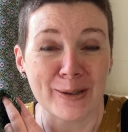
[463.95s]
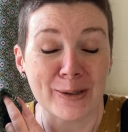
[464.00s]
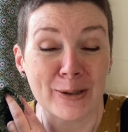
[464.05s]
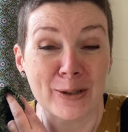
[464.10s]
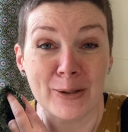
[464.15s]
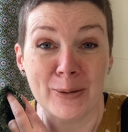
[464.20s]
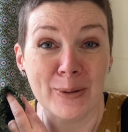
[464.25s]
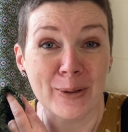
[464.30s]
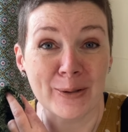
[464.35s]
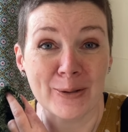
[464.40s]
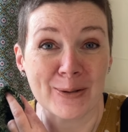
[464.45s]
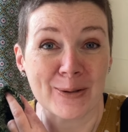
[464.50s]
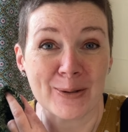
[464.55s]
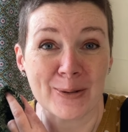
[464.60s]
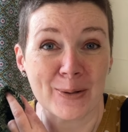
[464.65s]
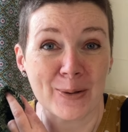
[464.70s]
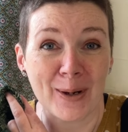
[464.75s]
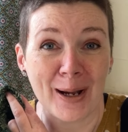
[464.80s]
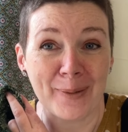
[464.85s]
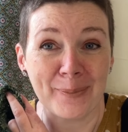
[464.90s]
200
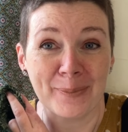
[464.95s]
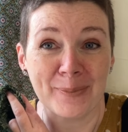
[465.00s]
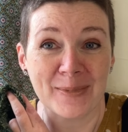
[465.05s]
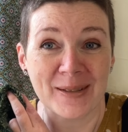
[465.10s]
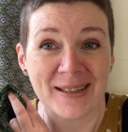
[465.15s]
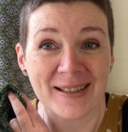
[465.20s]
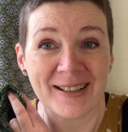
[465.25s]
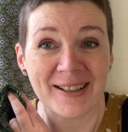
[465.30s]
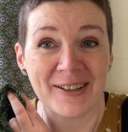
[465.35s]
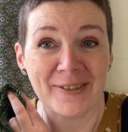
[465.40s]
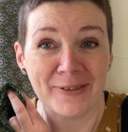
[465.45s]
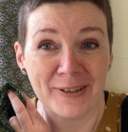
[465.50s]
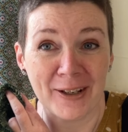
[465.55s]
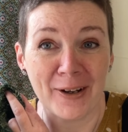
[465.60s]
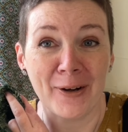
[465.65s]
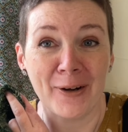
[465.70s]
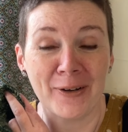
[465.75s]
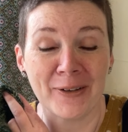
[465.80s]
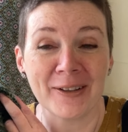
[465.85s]
grams of yarn.